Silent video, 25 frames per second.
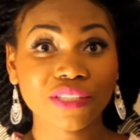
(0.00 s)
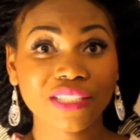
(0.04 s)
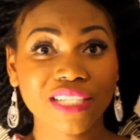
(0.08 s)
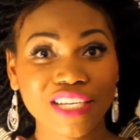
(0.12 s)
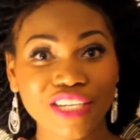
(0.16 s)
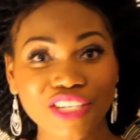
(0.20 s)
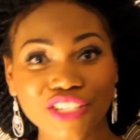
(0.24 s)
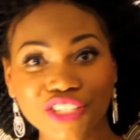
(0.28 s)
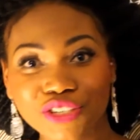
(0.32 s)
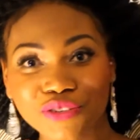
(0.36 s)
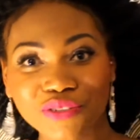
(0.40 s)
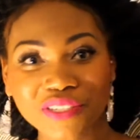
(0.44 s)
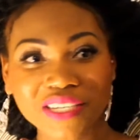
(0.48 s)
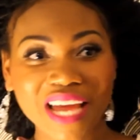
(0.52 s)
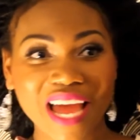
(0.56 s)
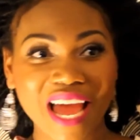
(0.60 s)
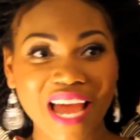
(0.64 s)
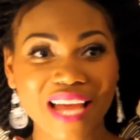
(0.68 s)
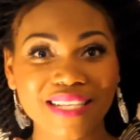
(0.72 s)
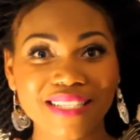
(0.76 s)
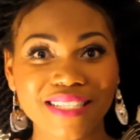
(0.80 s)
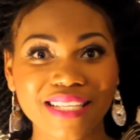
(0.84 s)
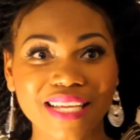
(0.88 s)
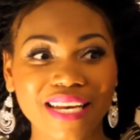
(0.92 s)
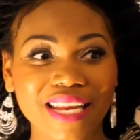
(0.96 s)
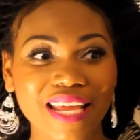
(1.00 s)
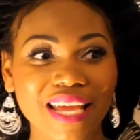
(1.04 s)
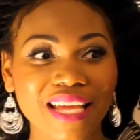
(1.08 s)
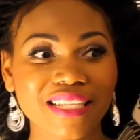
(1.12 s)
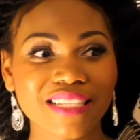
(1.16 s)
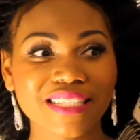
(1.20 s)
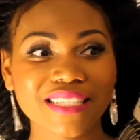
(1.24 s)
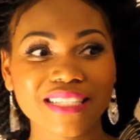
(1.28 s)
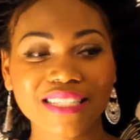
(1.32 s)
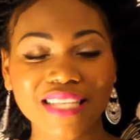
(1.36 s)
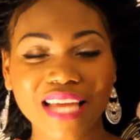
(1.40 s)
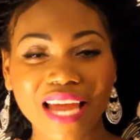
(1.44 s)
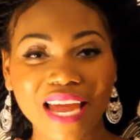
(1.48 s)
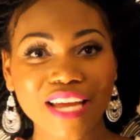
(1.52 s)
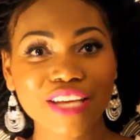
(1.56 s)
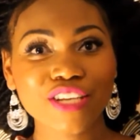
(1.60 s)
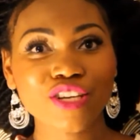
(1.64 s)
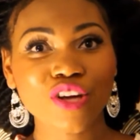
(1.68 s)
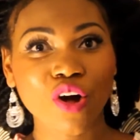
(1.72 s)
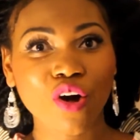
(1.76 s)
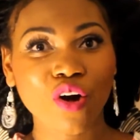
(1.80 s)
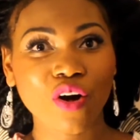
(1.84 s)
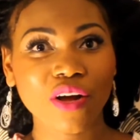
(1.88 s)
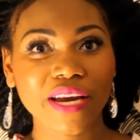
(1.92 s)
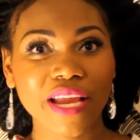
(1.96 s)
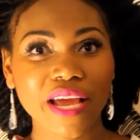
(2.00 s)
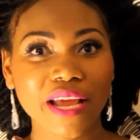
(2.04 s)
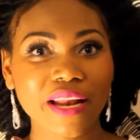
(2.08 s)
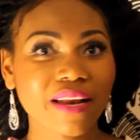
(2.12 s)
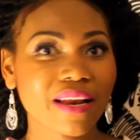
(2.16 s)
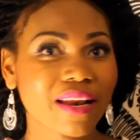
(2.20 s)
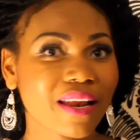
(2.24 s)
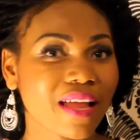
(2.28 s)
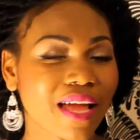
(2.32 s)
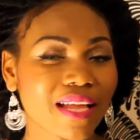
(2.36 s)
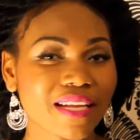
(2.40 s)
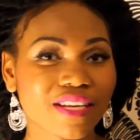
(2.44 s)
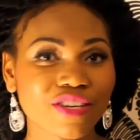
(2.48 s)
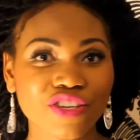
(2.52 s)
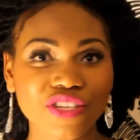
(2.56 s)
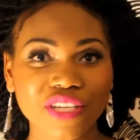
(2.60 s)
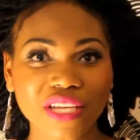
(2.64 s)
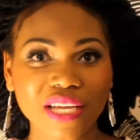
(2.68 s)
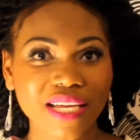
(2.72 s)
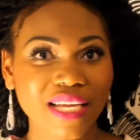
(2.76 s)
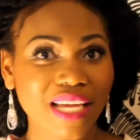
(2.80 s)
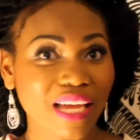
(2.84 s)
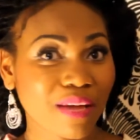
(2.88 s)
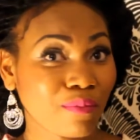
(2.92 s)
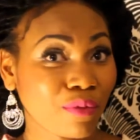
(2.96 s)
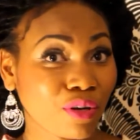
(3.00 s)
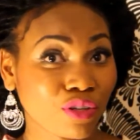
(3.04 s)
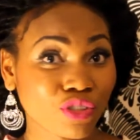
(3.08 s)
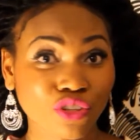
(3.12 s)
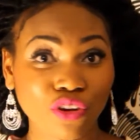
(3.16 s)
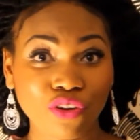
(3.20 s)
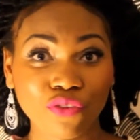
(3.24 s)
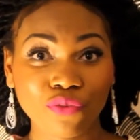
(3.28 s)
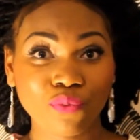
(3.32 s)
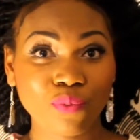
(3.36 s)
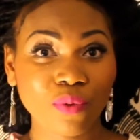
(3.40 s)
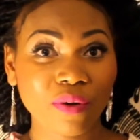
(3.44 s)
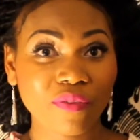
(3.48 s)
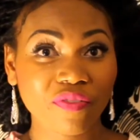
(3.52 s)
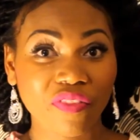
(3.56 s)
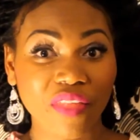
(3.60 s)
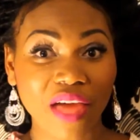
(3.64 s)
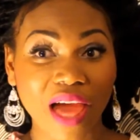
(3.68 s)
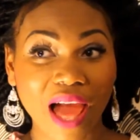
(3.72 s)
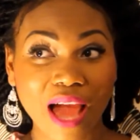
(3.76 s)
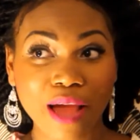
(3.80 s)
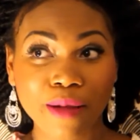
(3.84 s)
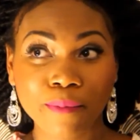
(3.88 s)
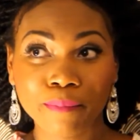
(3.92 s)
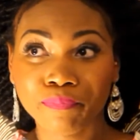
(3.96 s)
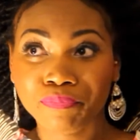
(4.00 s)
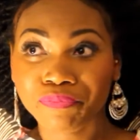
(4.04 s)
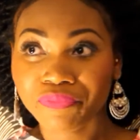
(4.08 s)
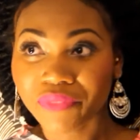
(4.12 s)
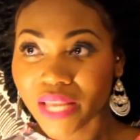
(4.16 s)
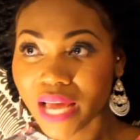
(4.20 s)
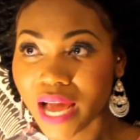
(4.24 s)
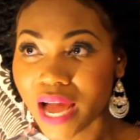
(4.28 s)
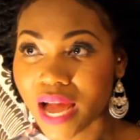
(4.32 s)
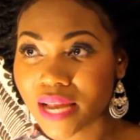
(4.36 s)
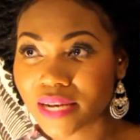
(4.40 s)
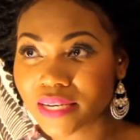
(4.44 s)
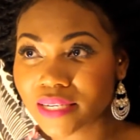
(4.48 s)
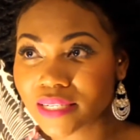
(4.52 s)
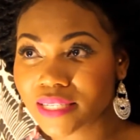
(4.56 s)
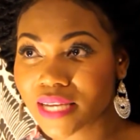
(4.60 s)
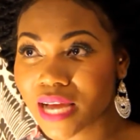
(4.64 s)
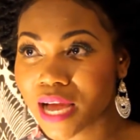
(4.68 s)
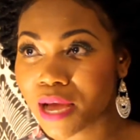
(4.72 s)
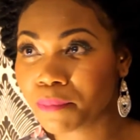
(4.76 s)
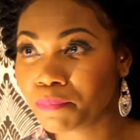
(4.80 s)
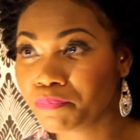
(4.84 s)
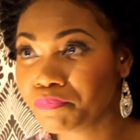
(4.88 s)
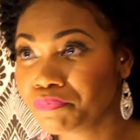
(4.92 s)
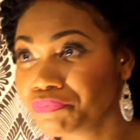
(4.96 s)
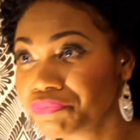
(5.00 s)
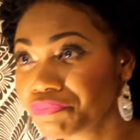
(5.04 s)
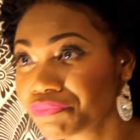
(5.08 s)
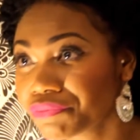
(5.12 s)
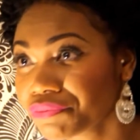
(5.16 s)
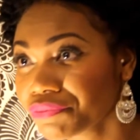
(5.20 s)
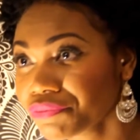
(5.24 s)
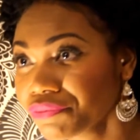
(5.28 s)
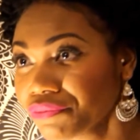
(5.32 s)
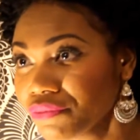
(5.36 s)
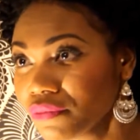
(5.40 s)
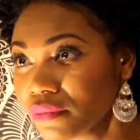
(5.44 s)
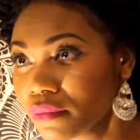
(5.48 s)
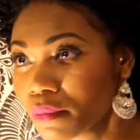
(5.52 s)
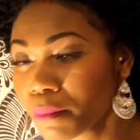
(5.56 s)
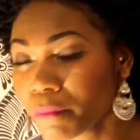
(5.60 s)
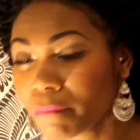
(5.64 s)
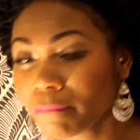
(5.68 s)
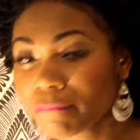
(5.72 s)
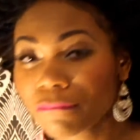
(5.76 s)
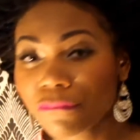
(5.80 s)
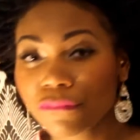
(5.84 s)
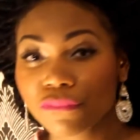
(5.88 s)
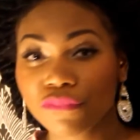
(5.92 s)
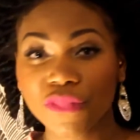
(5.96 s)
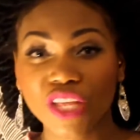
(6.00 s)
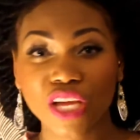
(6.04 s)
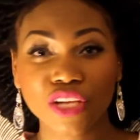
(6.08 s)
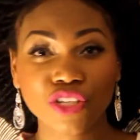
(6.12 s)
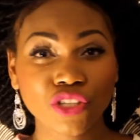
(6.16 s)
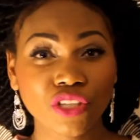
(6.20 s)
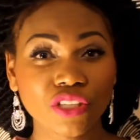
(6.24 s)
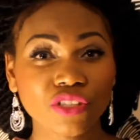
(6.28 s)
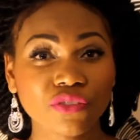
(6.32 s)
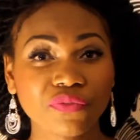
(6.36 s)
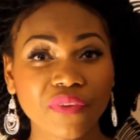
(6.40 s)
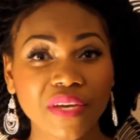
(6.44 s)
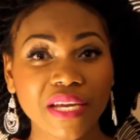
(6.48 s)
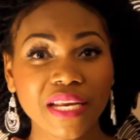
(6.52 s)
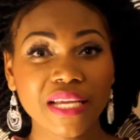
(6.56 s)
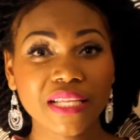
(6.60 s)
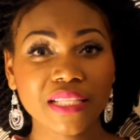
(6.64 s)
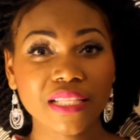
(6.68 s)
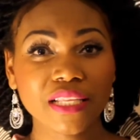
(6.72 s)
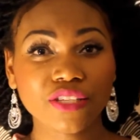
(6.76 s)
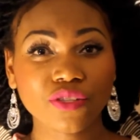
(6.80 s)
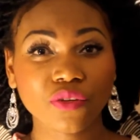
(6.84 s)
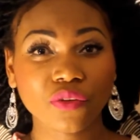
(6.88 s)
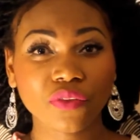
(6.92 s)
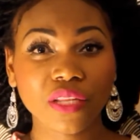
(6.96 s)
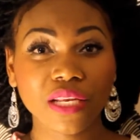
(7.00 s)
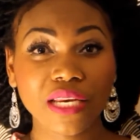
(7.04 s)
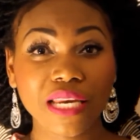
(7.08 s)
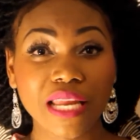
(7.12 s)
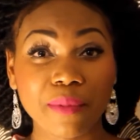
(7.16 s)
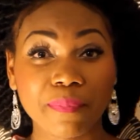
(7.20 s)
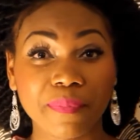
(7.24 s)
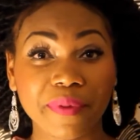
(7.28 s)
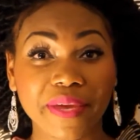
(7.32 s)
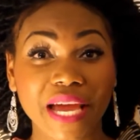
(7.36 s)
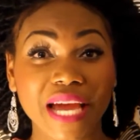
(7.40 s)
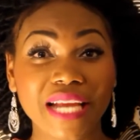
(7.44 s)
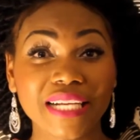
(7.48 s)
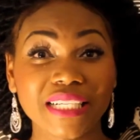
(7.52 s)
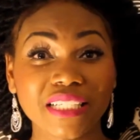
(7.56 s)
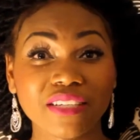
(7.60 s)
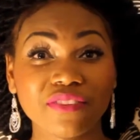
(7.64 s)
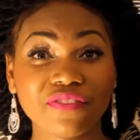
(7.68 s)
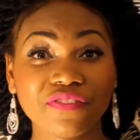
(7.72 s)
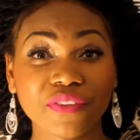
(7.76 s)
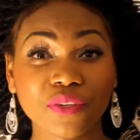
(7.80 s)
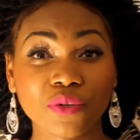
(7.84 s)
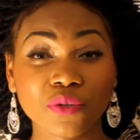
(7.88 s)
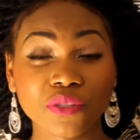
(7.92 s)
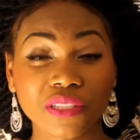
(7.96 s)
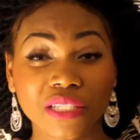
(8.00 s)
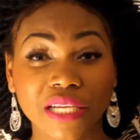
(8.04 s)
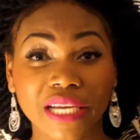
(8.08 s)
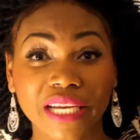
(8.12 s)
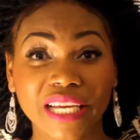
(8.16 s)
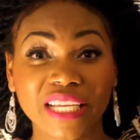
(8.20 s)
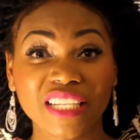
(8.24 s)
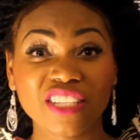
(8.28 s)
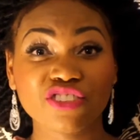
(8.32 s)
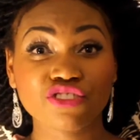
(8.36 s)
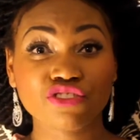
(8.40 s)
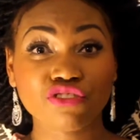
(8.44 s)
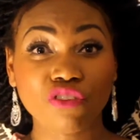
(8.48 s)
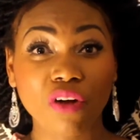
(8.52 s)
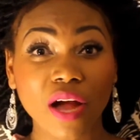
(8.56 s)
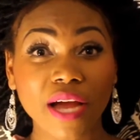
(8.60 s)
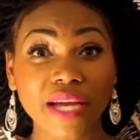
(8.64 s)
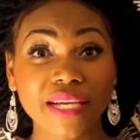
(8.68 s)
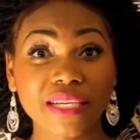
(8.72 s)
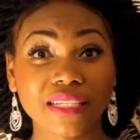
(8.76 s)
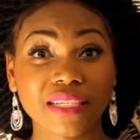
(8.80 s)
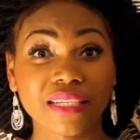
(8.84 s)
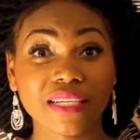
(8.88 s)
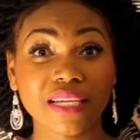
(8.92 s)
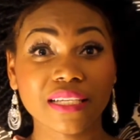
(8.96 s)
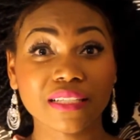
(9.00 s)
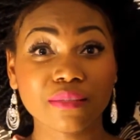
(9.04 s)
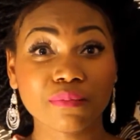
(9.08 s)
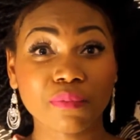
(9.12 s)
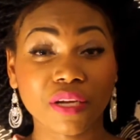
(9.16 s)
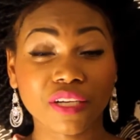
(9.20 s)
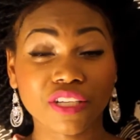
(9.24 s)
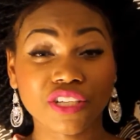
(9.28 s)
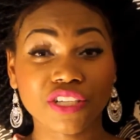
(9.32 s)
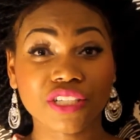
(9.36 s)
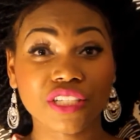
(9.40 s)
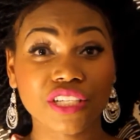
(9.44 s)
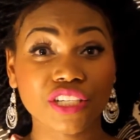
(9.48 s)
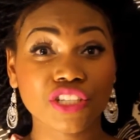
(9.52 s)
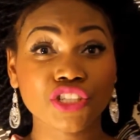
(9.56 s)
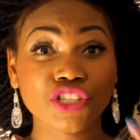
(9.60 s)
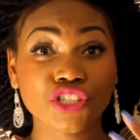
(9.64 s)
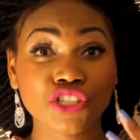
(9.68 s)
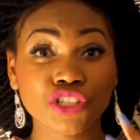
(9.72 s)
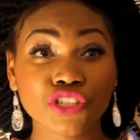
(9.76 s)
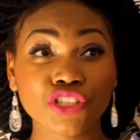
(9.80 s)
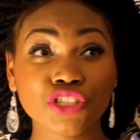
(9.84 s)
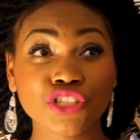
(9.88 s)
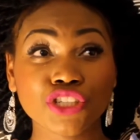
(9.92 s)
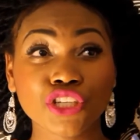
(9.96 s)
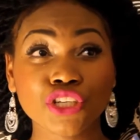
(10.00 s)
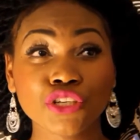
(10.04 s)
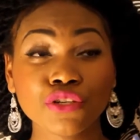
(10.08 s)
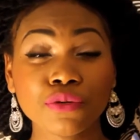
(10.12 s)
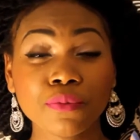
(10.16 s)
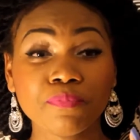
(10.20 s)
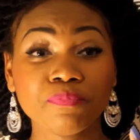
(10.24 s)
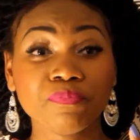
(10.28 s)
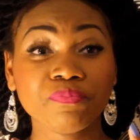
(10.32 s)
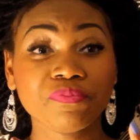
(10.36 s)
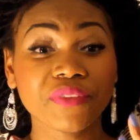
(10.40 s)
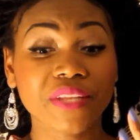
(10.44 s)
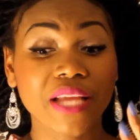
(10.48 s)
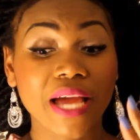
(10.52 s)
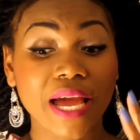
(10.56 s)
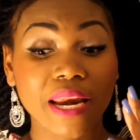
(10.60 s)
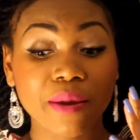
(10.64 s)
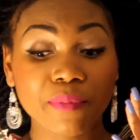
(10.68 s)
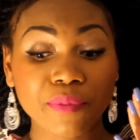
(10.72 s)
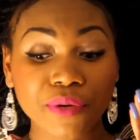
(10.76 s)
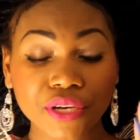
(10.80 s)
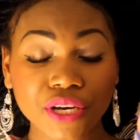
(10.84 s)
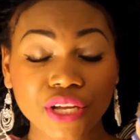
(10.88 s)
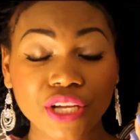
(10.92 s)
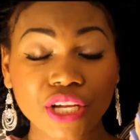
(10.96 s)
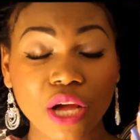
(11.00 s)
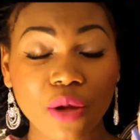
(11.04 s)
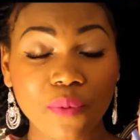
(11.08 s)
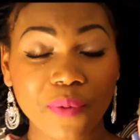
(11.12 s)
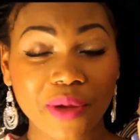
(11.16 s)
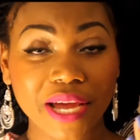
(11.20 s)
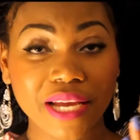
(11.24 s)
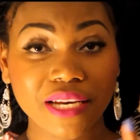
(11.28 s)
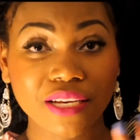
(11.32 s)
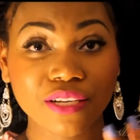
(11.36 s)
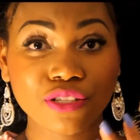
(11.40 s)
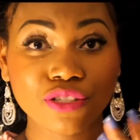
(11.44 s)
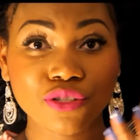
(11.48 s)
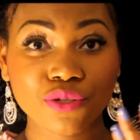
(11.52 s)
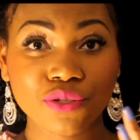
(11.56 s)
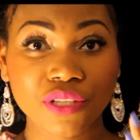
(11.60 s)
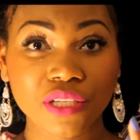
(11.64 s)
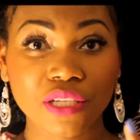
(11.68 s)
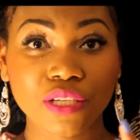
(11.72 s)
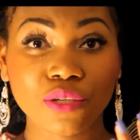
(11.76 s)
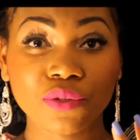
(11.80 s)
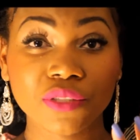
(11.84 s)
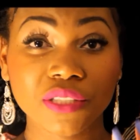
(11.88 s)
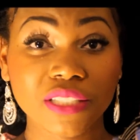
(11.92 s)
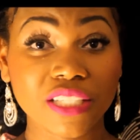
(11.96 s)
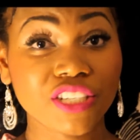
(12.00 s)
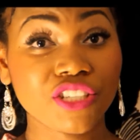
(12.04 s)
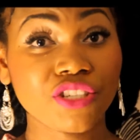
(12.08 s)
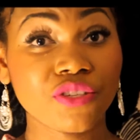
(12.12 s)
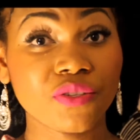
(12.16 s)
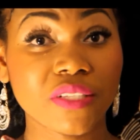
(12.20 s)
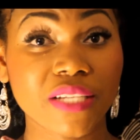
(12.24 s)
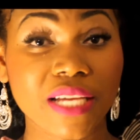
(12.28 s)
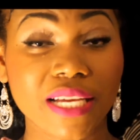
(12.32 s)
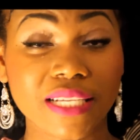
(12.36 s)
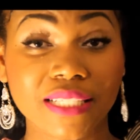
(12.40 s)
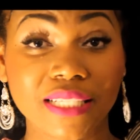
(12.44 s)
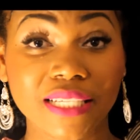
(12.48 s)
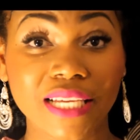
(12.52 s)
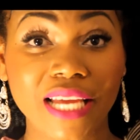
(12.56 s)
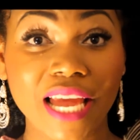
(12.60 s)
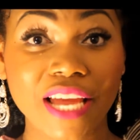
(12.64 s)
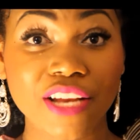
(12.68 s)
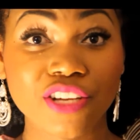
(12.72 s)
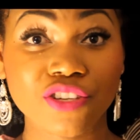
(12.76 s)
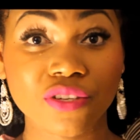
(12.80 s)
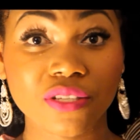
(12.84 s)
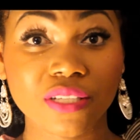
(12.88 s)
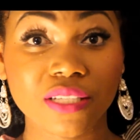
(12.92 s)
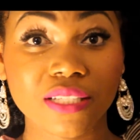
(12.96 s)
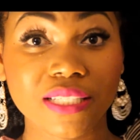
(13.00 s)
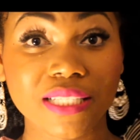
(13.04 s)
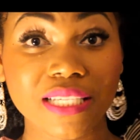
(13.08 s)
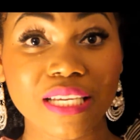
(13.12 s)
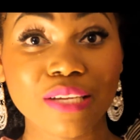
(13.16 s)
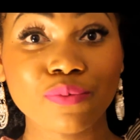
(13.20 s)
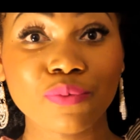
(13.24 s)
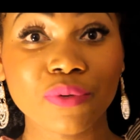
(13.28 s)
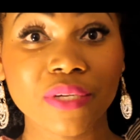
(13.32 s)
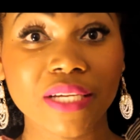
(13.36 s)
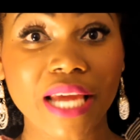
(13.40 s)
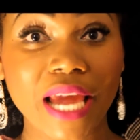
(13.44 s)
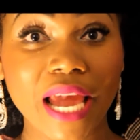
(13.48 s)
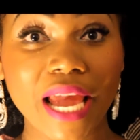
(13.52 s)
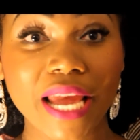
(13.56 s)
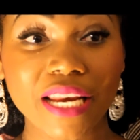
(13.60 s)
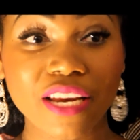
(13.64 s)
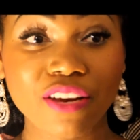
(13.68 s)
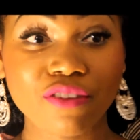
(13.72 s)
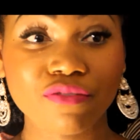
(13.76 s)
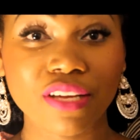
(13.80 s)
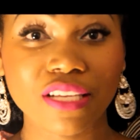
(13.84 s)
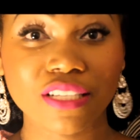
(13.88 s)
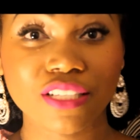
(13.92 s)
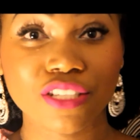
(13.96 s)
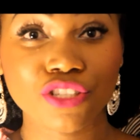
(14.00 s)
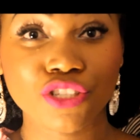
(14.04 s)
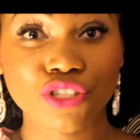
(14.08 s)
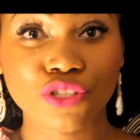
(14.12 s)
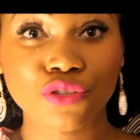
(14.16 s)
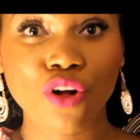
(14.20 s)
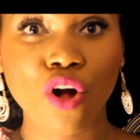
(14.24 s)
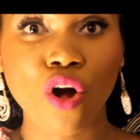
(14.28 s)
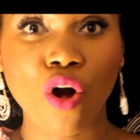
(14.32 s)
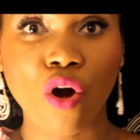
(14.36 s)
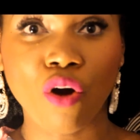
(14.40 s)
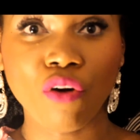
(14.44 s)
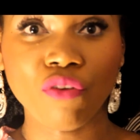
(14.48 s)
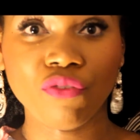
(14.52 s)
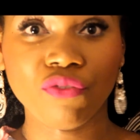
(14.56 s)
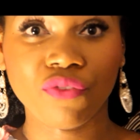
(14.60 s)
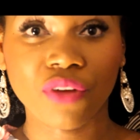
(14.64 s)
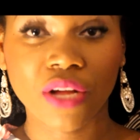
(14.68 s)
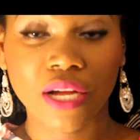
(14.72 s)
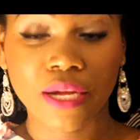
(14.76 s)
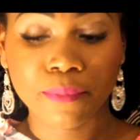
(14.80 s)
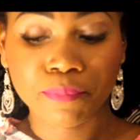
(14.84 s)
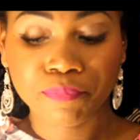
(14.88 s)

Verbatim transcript: tissue test and it stayed on and uh, you didn't get much off with that. And um, just feeling this on the lip, it actually feels like it's dried as much as it should do. And I'm gonna go ahead and do the little tissue test again just to see if we get any residue off.